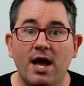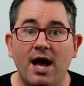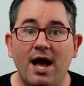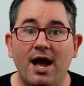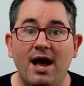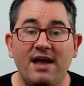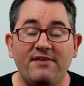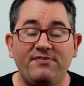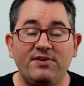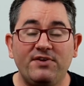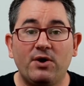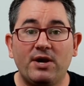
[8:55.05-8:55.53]

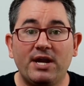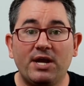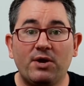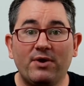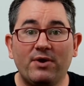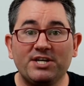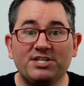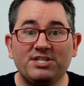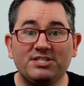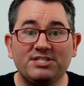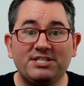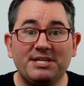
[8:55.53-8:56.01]
Uh, if you've got any
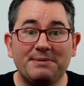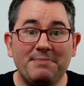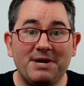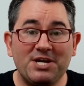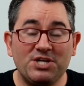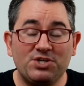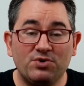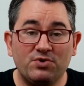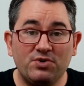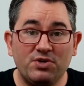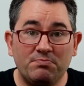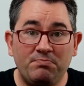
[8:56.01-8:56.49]
questions, then
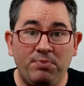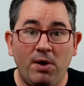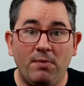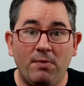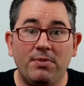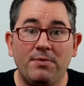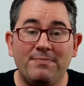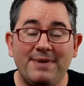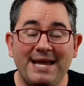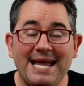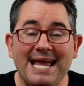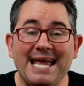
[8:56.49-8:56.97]
make sure you
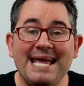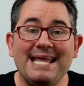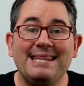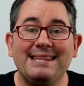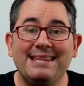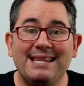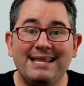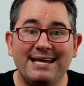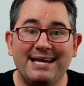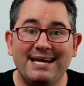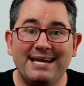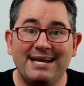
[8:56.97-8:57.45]
pop them
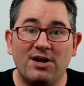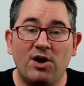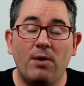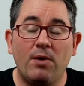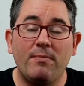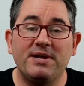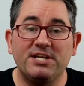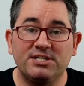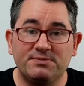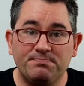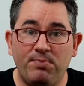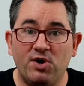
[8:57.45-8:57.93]
in the
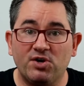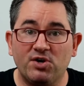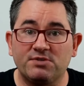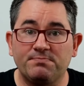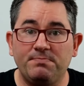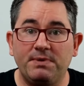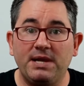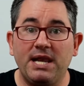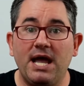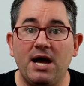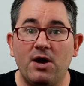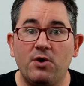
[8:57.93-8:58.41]
comments box
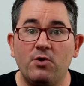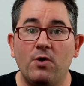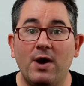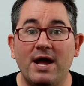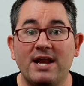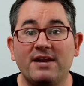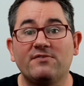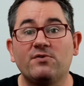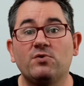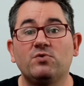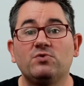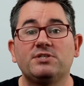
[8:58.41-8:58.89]
below.
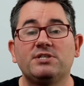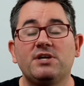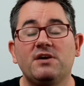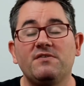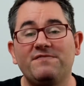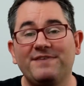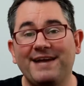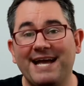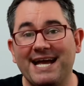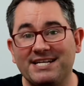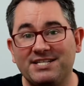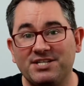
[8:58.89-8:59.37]
And of course,
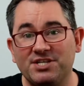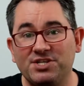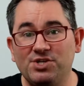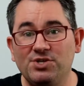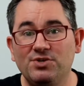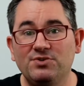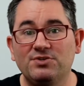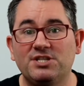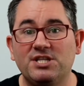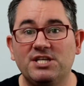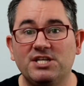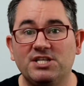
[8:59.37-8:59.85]
don't forget to
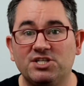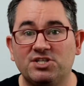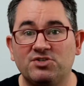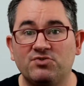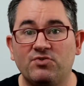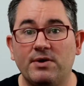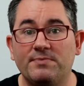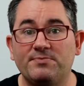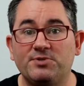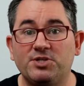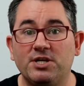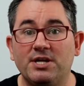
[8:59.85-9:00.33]
use the
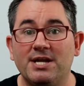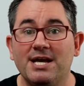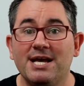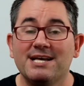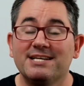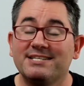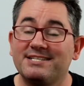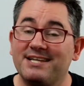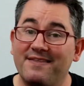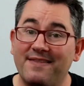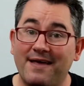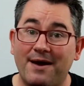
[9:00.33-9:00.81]
description
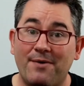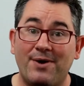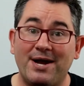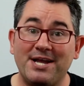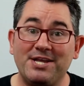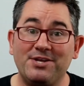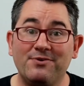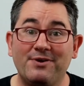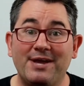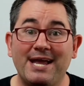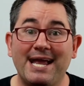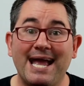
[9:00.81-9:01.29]
so that
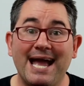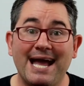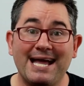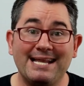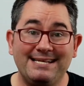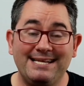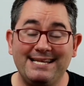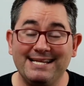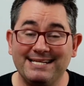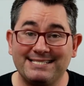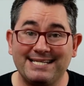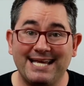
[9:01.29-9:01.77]
way you can get a
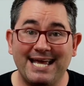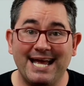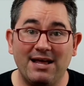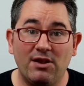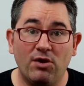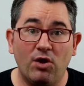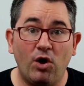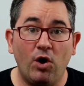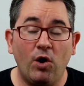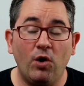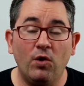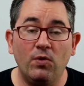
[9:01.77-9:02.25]

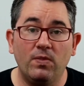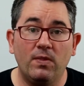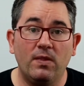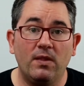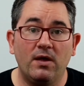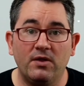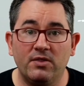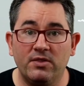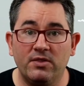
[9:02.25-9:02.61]
discount on